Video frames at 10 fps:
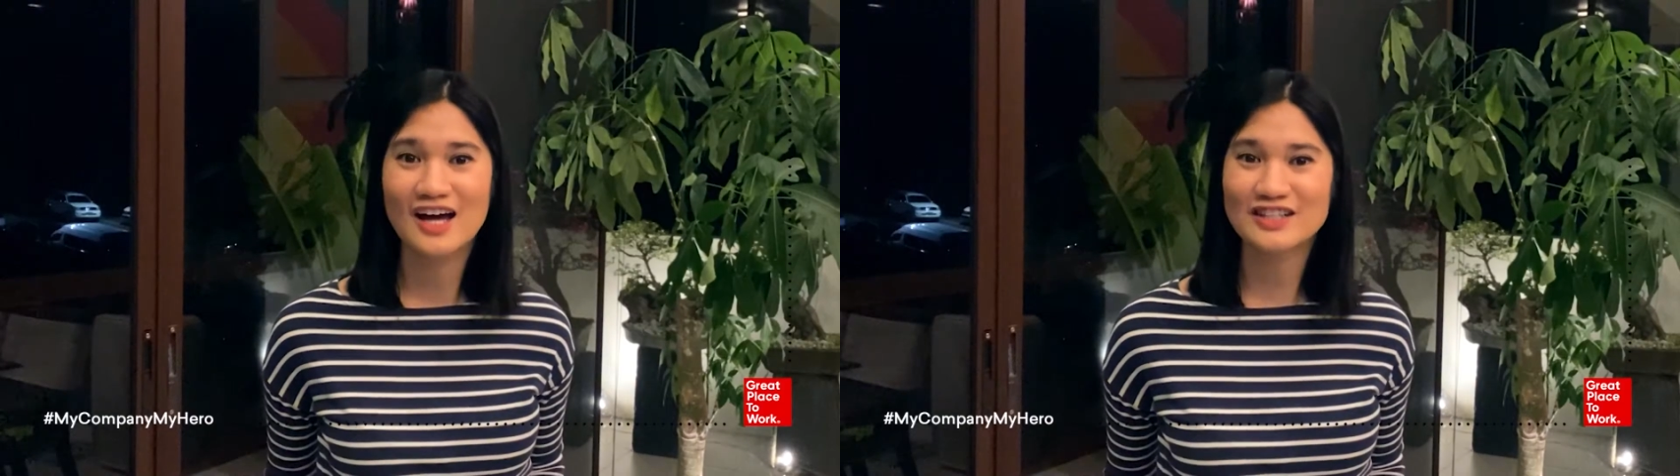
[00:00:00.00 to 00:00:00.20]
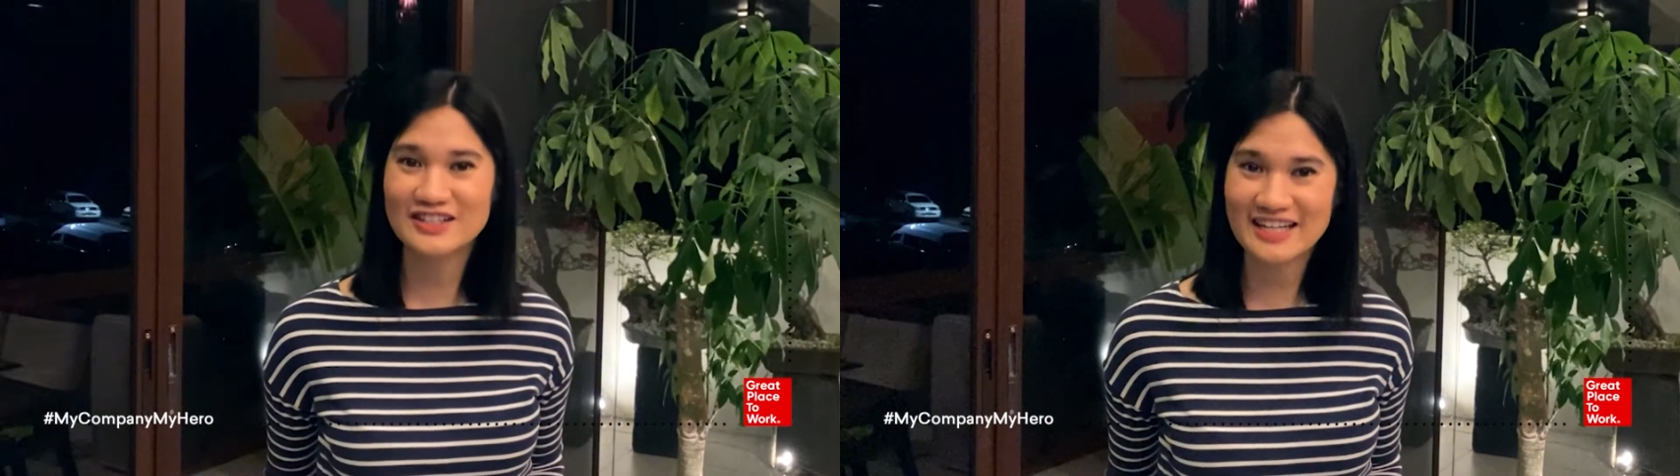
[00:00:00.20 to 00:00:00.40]

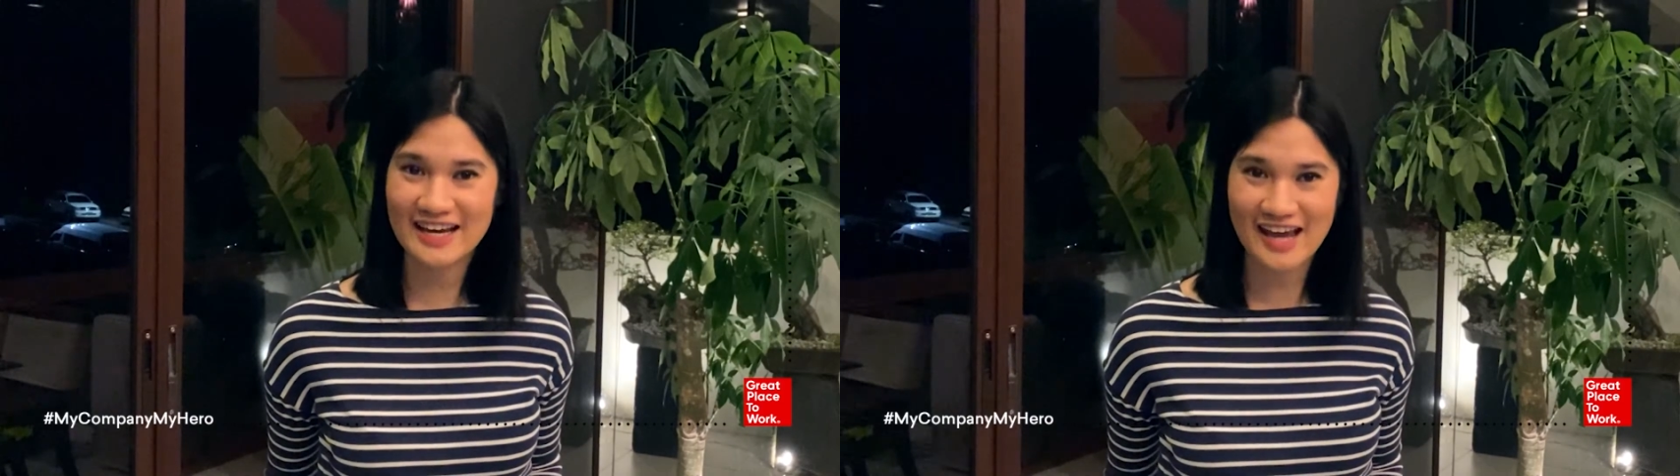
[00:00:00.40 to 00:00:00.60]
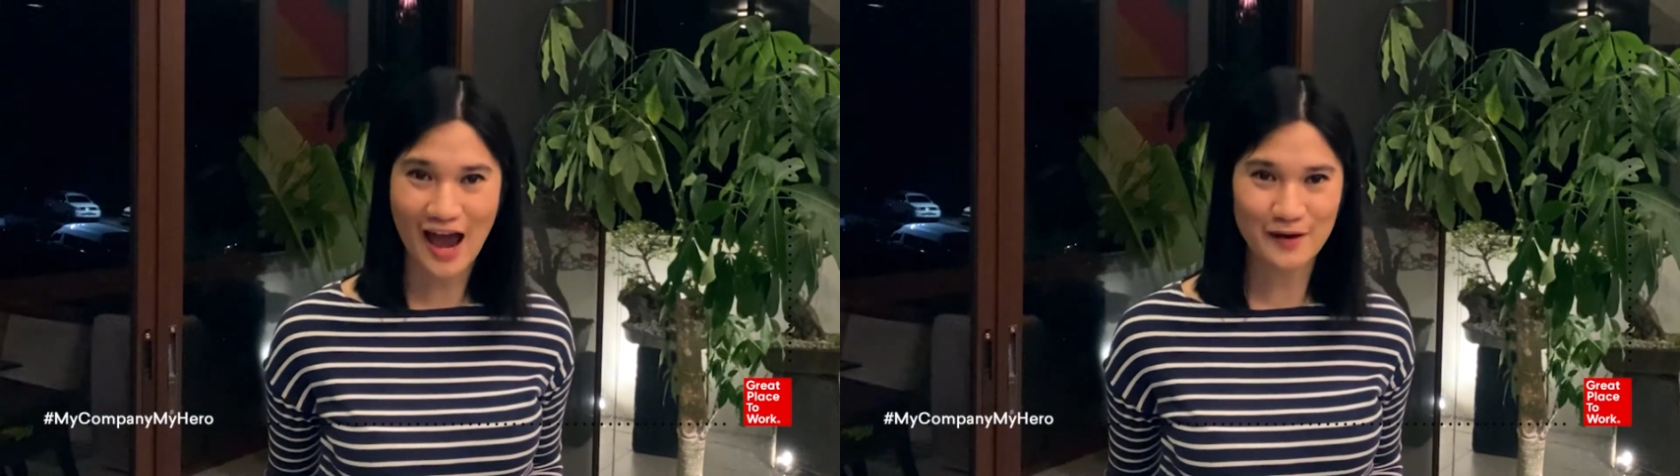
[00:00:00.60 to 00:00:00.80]

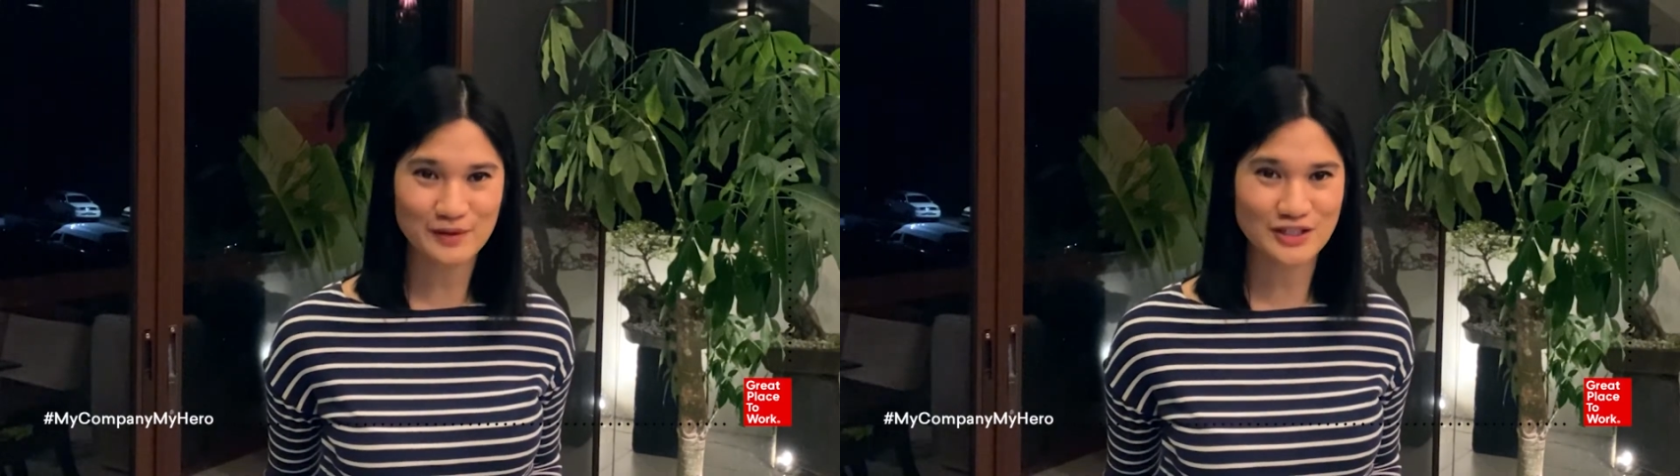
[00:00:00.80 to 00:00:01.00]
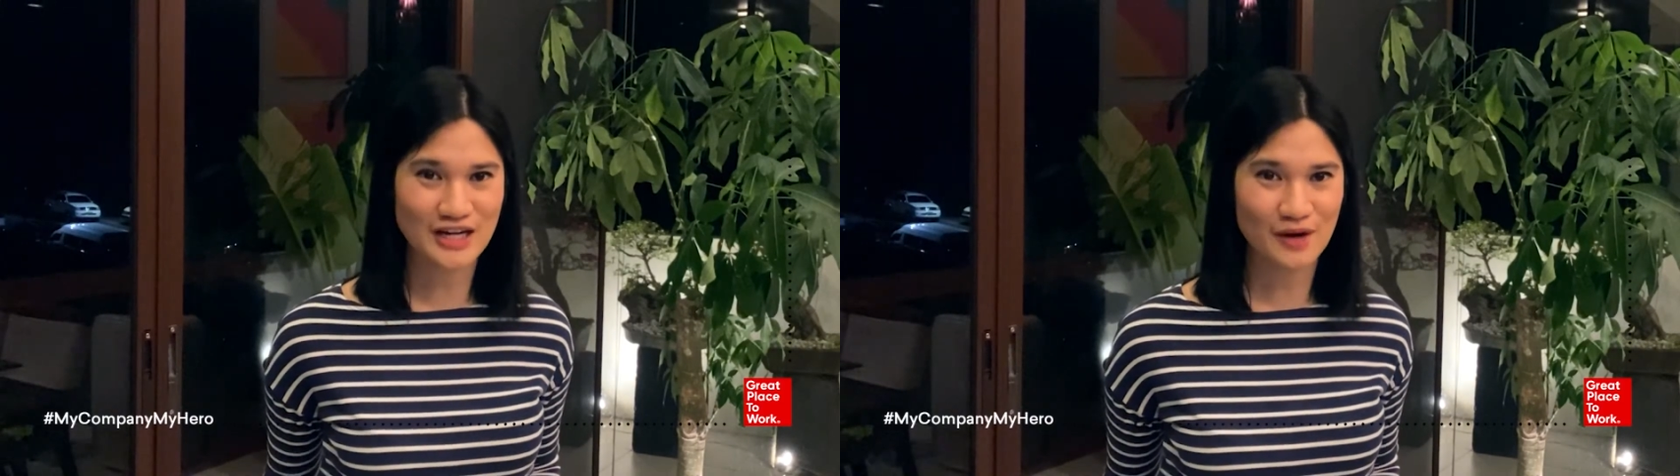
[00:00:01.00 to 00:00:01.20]
Today, I
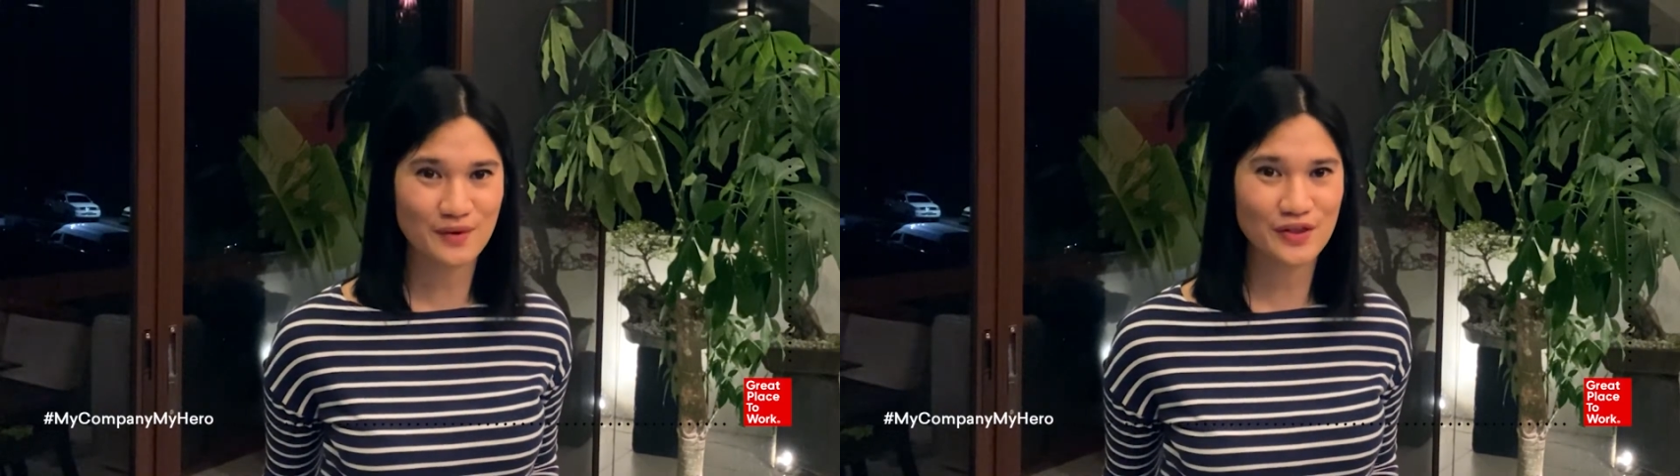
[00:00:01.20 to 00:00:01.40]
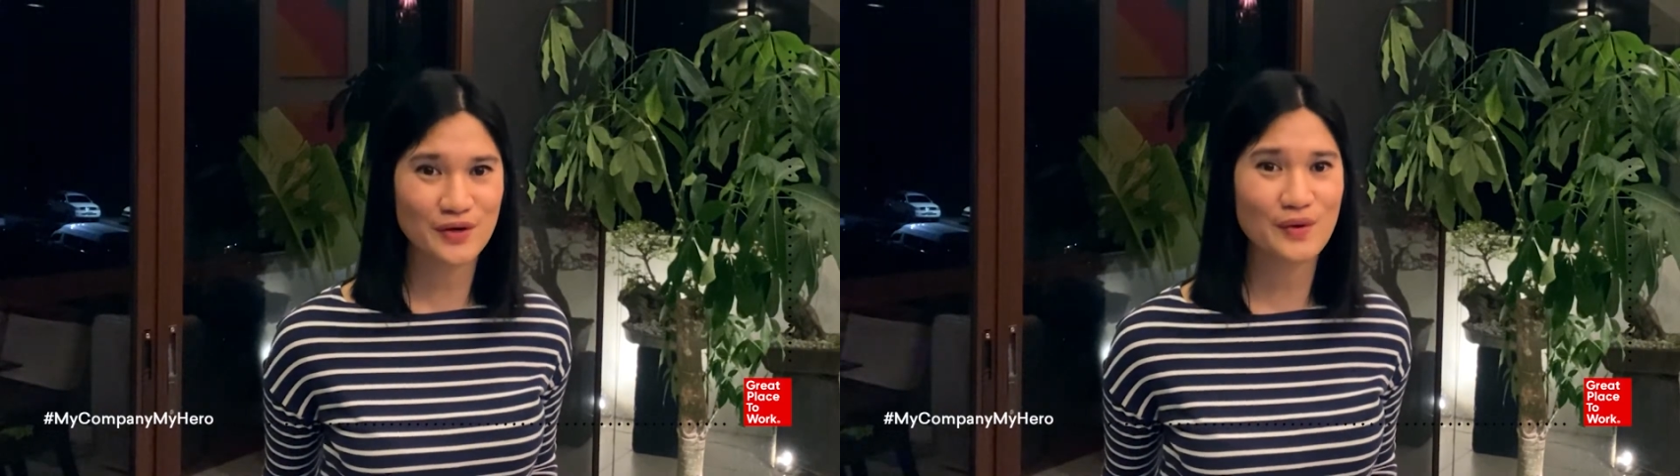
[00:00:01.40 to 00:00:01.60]
will share
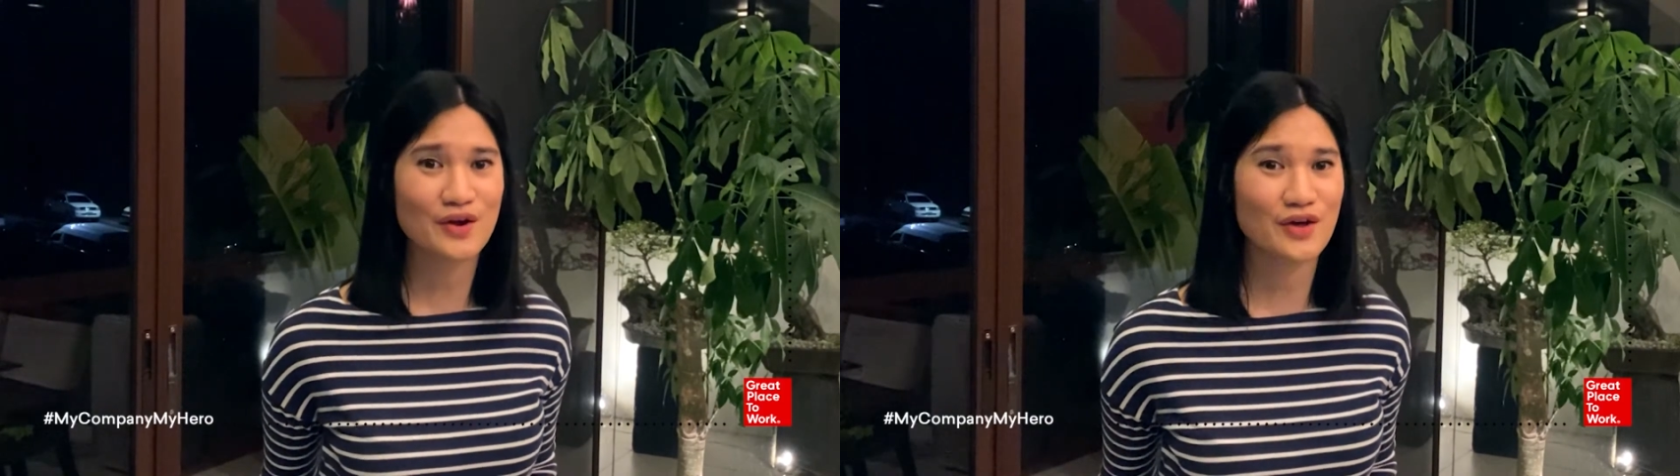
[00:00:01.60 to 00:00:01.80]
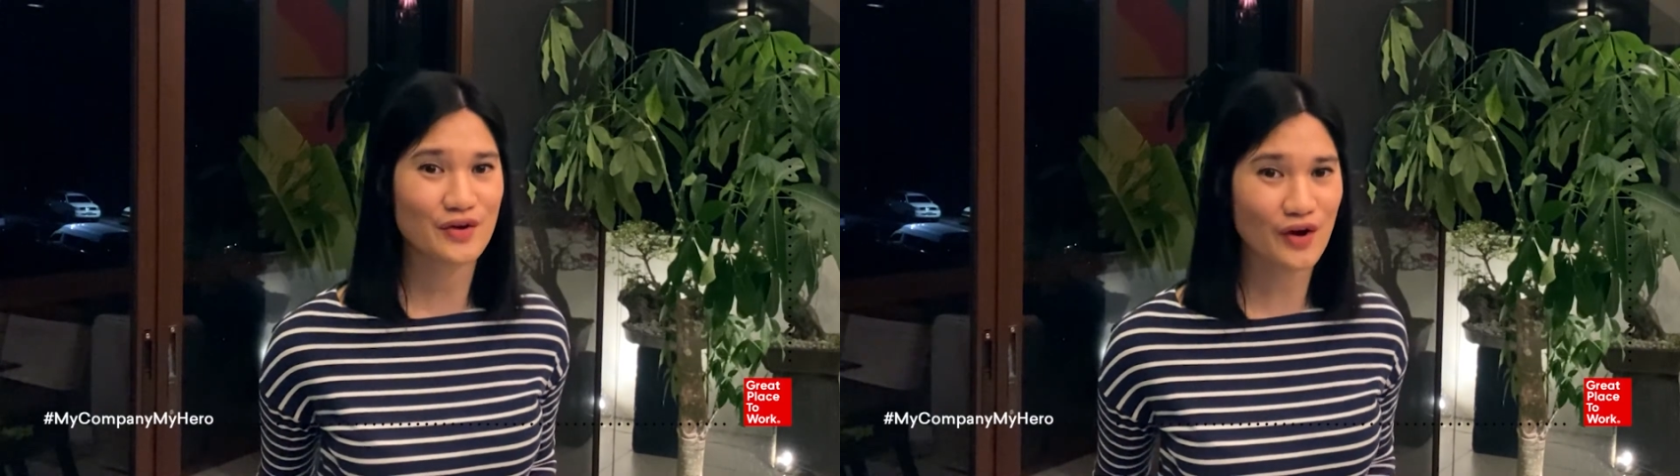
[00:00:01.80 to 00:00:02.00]
with you
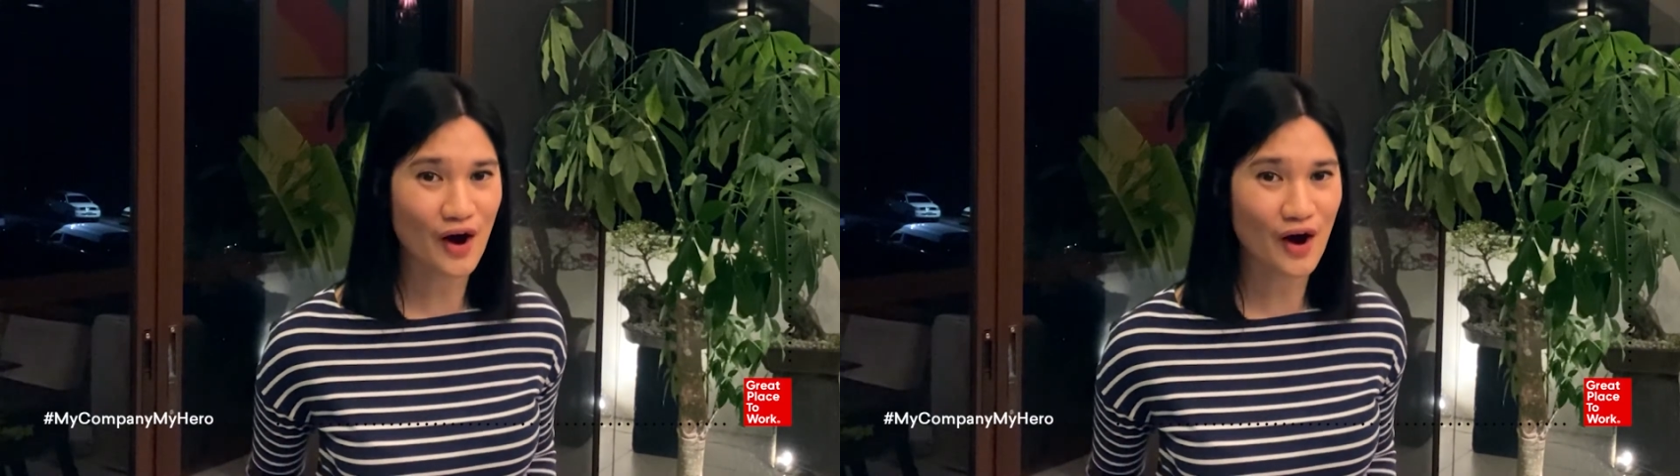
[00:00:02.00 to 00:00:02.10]
another